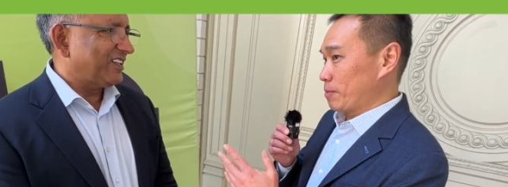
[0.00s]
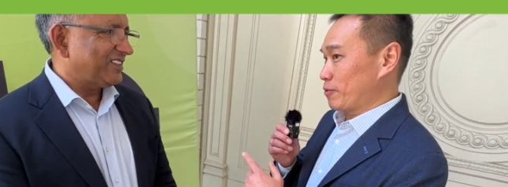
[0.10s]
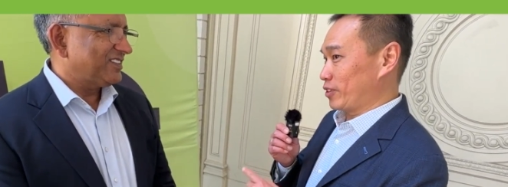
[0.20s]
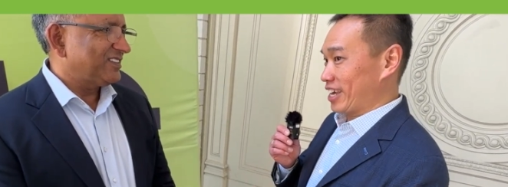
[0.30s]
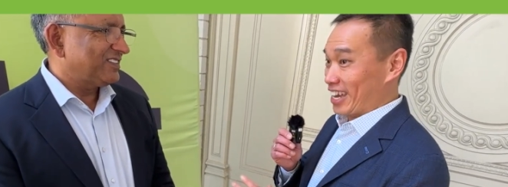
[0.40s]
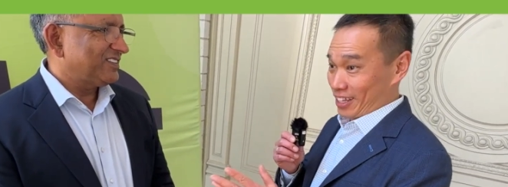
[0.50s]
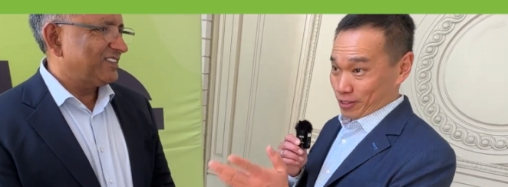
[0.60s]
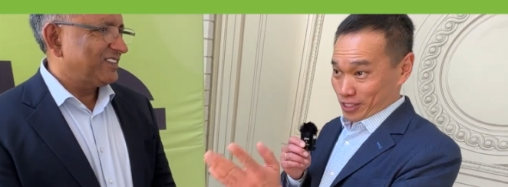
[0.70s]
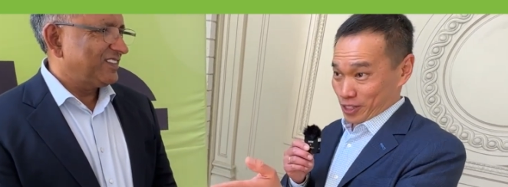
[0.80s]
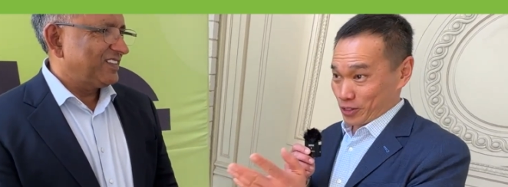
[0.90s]
Speaker 1: And maybe for
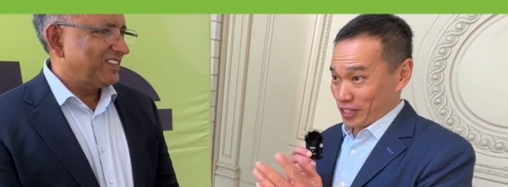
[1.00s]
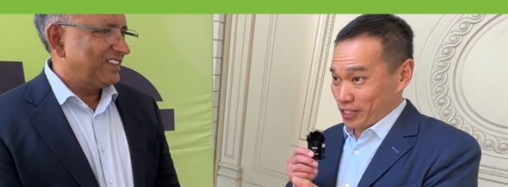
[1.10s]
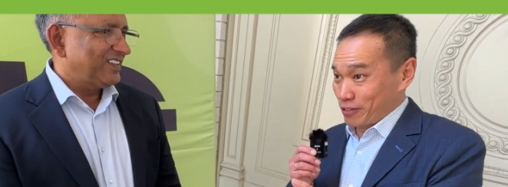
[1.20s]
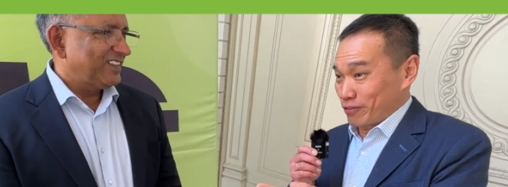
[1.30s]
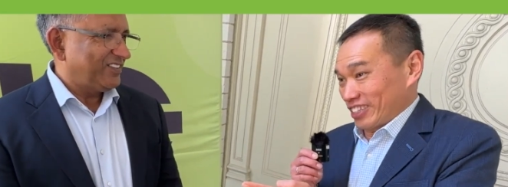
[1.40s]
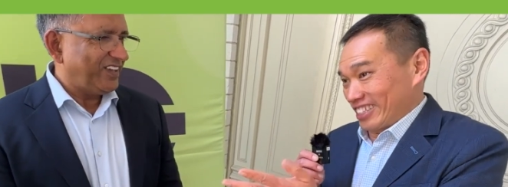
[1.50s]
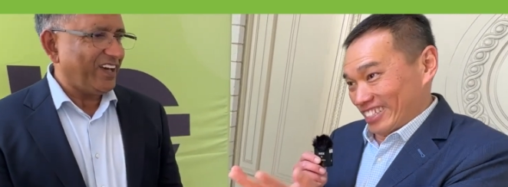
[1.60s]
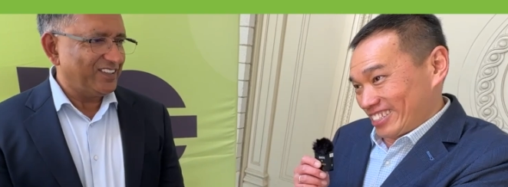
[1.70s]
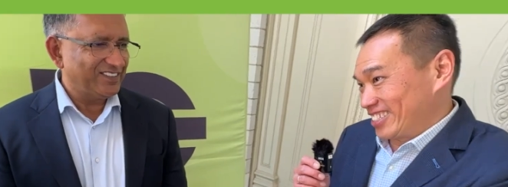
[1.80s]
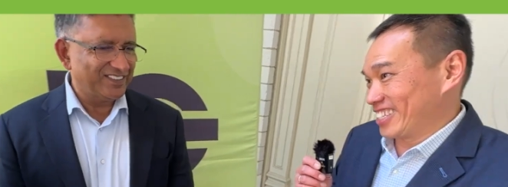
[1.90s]
that, I'll turn to Atif
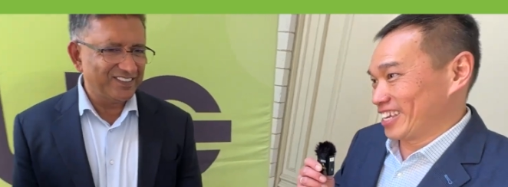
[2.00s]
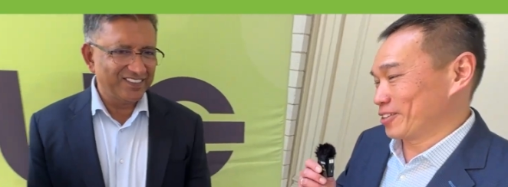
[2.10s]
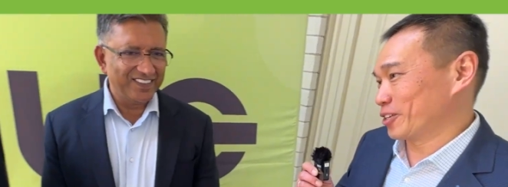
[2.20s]
and, and to say,